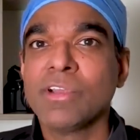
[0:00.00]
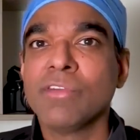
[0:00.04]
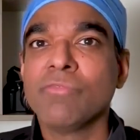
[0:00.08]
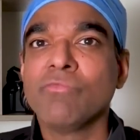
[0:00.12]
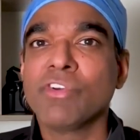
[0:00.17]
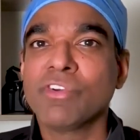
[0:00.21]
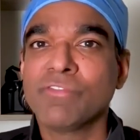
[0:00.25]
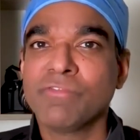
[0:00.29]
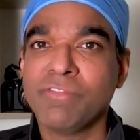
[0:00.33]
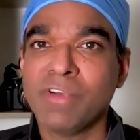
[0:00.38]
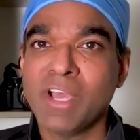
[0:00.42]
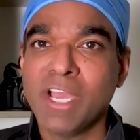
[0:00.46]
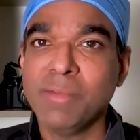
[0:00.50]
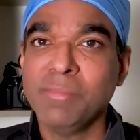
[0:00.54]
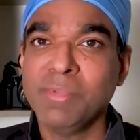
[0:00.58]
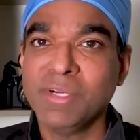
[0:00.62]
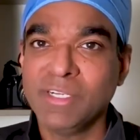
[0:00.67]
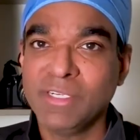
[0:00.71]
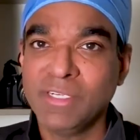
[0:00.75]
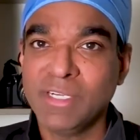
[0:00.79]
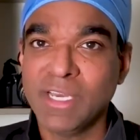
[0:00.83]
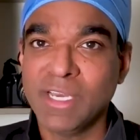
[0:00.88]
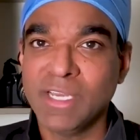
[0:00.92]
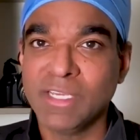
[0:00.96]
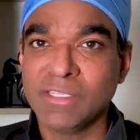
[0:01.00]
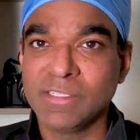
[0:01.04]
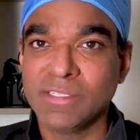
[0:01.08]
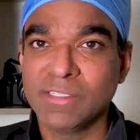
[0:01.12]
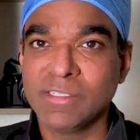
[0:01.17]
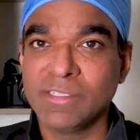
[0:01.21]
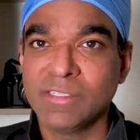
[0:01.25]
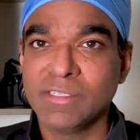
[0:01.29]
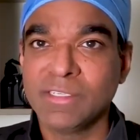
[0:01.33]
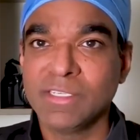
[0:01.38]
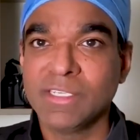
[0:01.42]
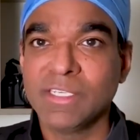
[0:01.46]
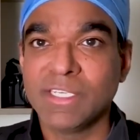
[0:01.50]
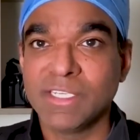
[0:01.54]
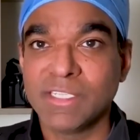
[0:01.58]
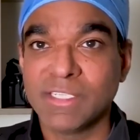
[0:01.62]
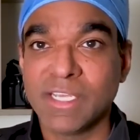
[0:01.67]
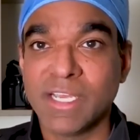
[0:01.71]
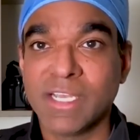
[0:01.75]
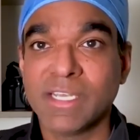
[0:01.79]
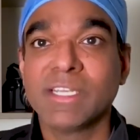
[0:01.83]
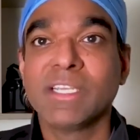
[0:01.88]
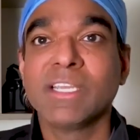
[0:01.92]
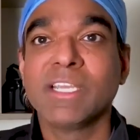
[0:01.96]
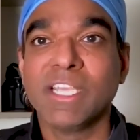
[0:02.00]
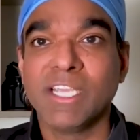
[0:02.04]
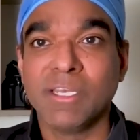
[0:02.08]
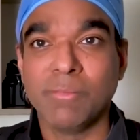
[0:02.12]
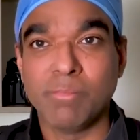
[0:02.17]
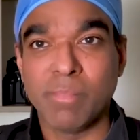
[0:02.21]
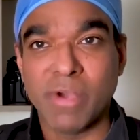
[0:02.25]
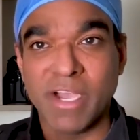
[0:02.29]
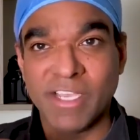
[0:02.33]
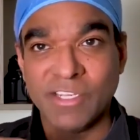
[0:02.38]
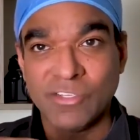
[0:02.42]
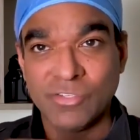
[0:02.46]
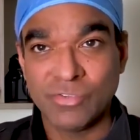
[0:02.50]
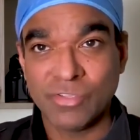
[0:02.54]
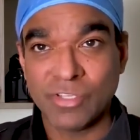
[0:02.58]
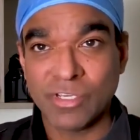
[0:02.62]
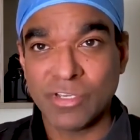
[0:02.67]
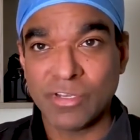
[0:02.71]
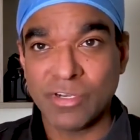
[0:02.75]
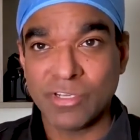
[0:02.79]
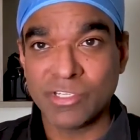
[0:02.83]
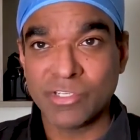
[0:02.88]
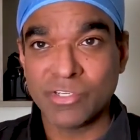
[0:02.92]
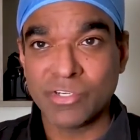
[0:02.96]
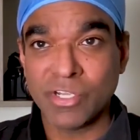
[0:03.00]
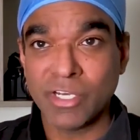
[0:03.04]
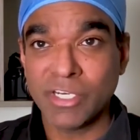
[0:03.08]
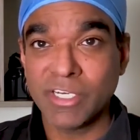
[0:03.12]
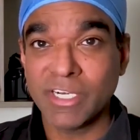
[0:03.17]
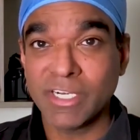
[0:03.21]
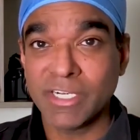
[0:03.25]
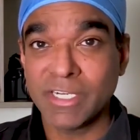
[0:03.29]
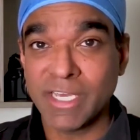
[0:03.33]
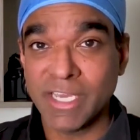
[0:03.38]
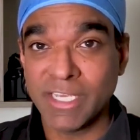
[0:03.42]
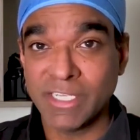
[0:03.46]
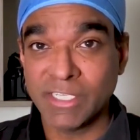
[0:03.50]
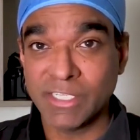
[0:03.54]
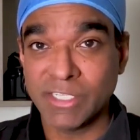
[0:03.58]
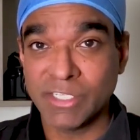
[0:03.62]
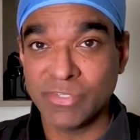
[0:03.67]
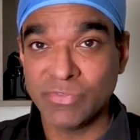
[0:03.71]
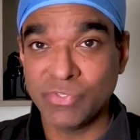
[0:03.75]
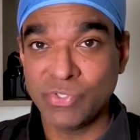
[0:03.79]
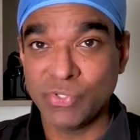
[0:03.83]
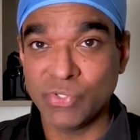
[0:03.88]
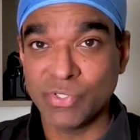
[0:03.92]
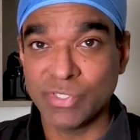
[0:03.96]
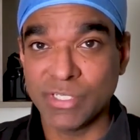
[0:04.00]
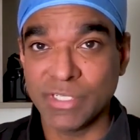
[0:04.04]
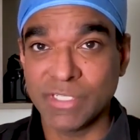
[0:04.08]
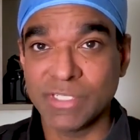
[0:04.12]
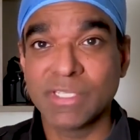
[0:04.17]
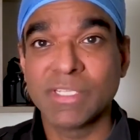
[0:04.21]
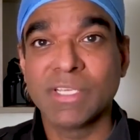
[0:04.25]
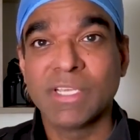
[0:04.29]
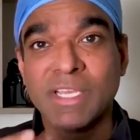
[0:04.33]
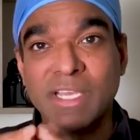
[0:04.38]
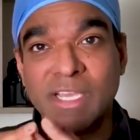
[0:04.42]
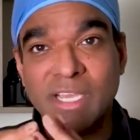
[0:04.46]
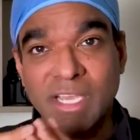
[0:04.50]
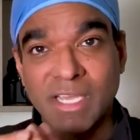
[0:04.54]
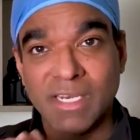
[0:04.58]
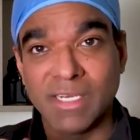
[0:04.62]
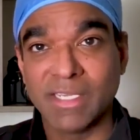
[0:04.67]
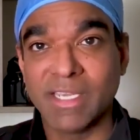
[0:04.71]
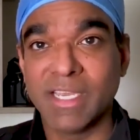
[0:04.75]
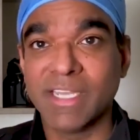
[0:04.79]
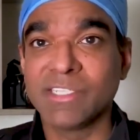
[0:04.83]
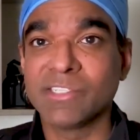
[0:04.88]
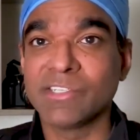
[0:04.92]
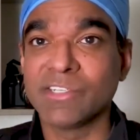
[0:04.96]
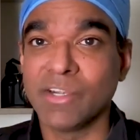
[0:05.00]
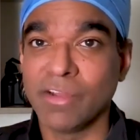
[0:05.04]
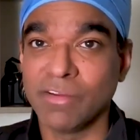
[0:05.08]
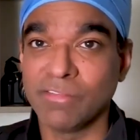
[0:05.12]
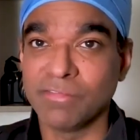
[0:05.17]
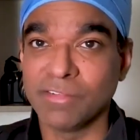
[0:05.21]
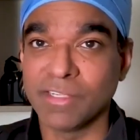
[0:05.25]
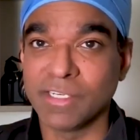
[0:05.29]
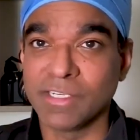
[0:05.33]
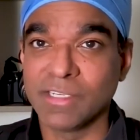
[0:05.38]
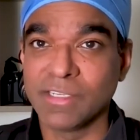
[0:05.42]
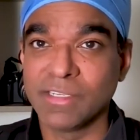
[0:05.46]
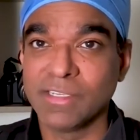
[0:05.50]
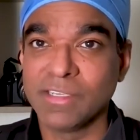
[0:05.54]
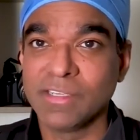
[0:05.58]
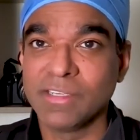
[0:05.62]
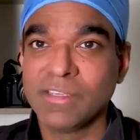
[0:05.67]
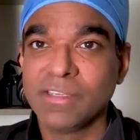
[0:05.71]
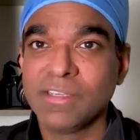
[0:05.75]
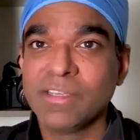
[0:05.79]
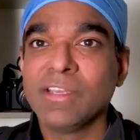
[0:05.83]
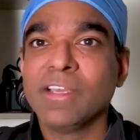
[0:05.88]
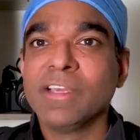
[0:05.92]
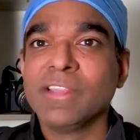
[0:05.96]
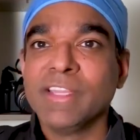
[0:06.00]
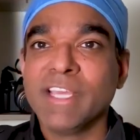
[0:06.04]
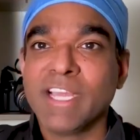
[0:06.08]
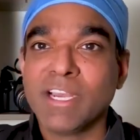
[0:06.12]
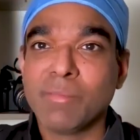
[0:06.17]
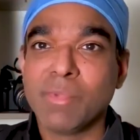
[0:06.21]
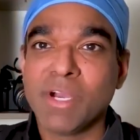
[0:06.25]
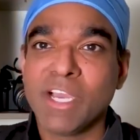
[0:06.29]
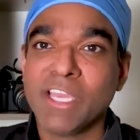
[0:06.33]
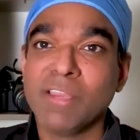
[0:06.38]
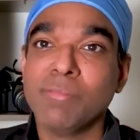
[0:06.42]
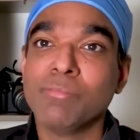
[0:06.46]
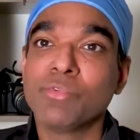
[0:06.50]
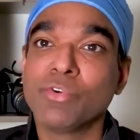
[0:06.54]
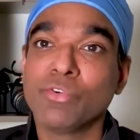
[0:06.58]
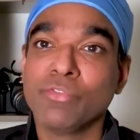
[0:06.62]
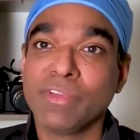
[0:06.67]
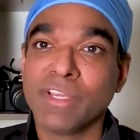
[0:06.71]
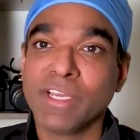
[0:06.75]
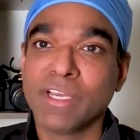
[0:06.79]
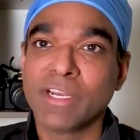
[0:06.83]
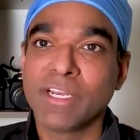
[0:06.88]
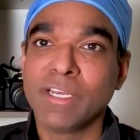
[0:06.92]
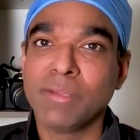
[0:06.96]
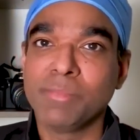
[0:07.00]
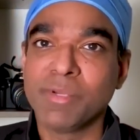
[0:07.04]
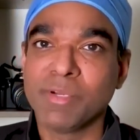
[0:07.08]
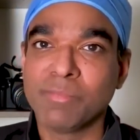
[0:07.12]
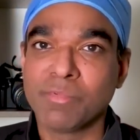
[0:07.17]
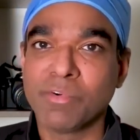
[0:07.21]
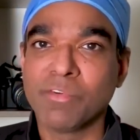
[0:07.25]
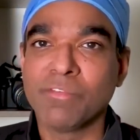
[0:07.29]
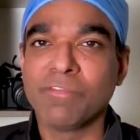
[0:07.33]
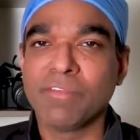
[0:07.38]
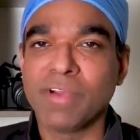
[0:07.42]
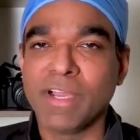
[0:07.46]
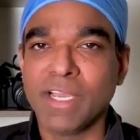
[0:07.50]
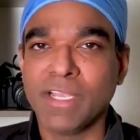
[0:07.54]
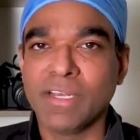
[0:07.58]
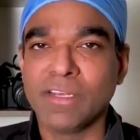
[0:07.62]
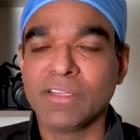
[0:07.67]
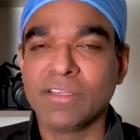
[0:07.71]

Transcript: What fiber does is that it binds to the cholesterol in our digestive juices and gets rid of it, thereby improving our lipid profile.